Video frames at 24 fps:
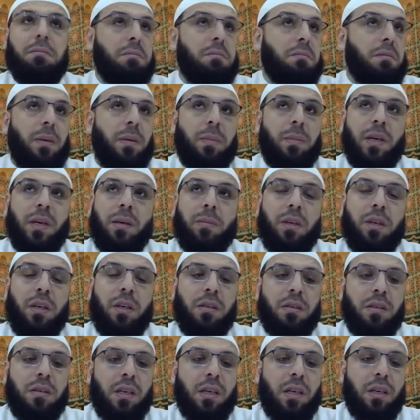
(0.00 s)
I'm going to be
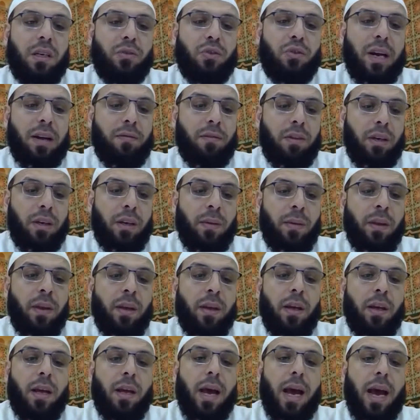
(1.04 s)
considered a traveler.
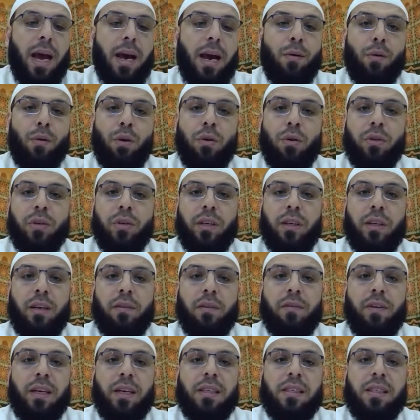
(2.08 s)
How long? If
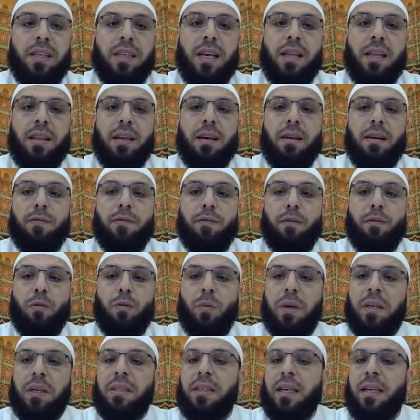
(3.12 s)
I stay there for
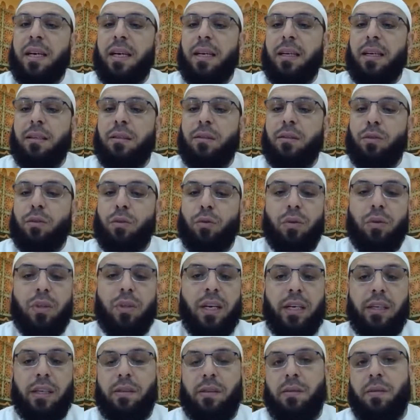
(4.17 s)
1 day, 2
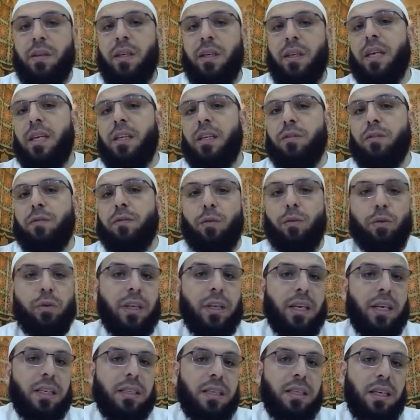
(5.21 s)
days, 3 days, 4
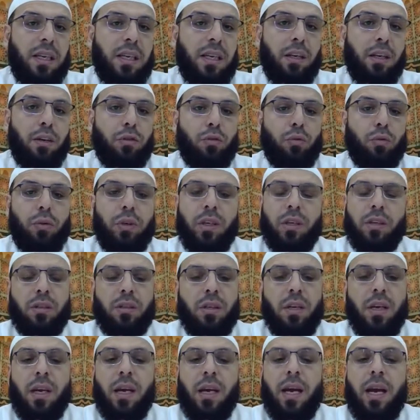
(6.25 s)
days, a year, 2
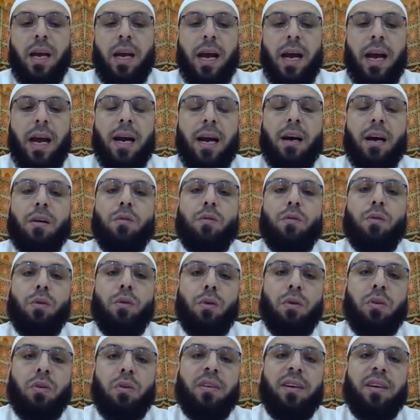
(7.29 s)
years, how
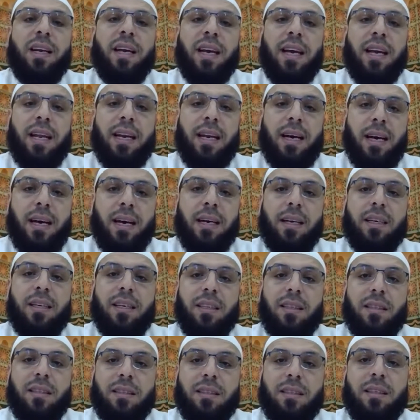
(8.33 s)
long can I
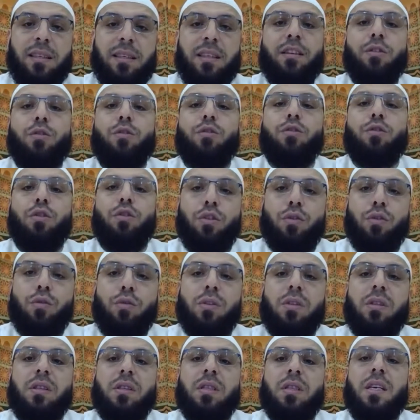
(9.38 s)
continue to
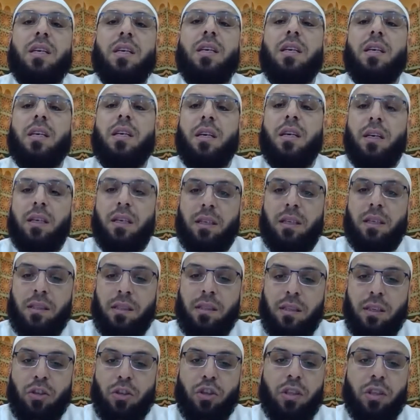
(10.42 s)
use the
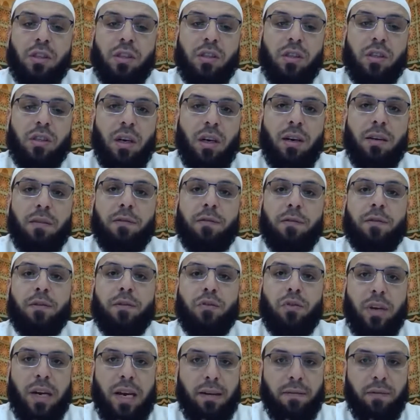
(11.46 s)
concessions of
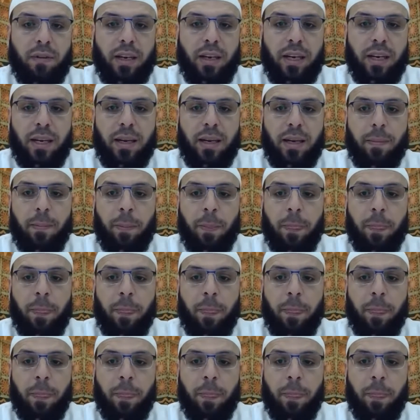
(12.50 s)
traveling